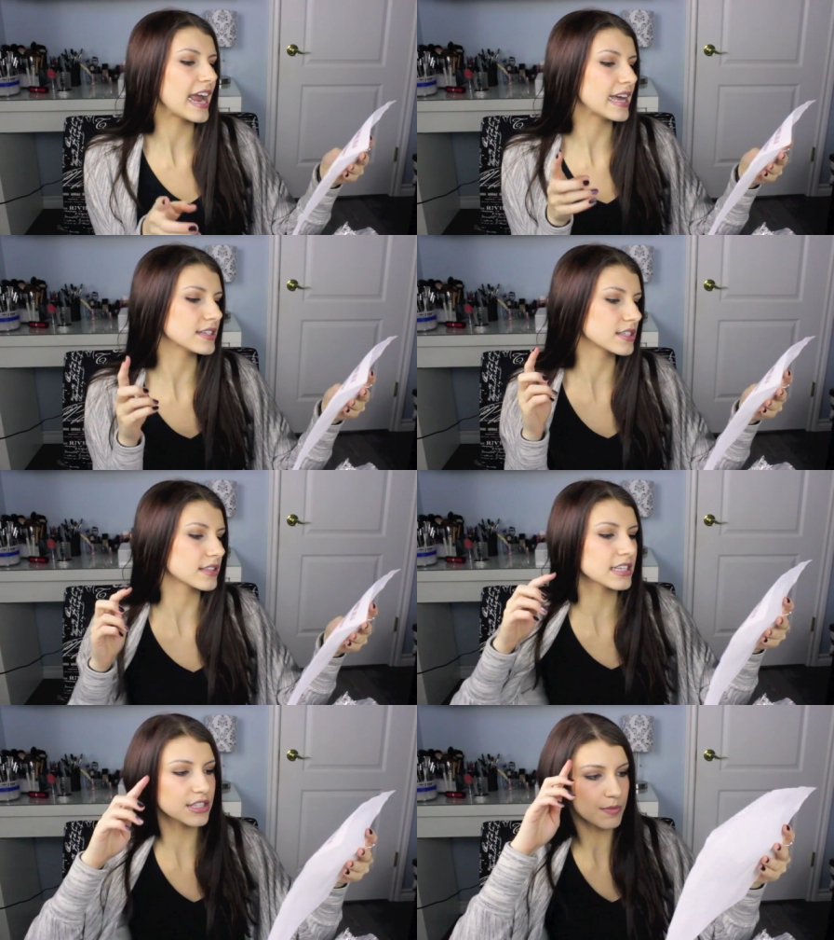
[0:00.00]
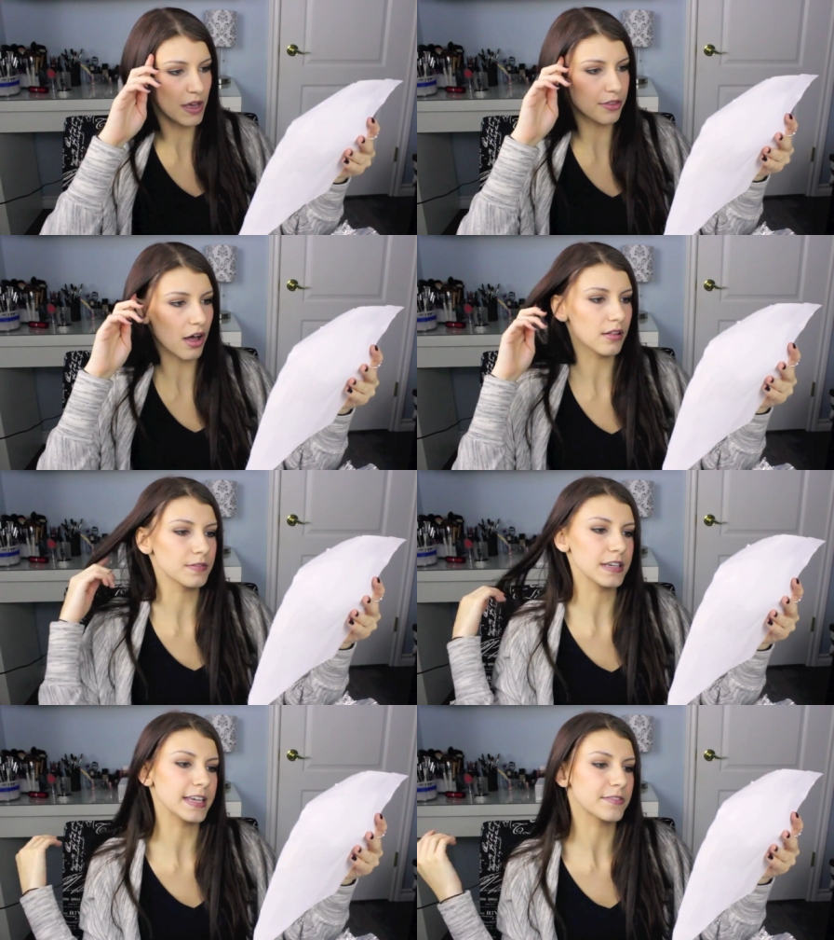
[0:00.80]
and this month all
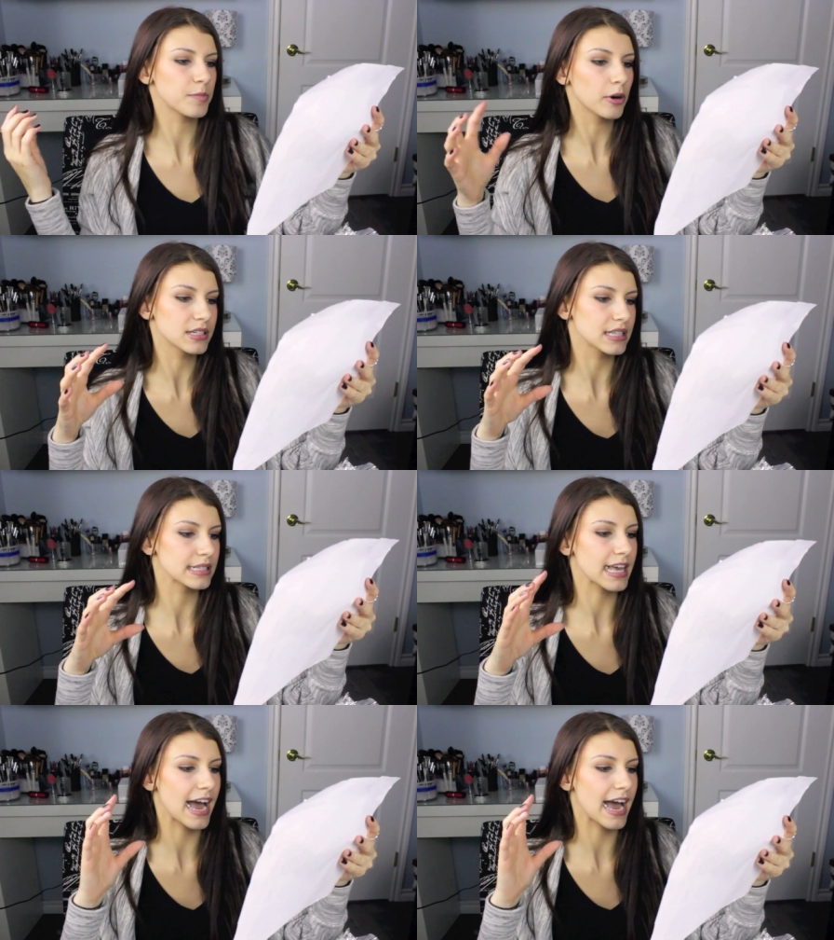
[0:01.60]
of the gift bonuses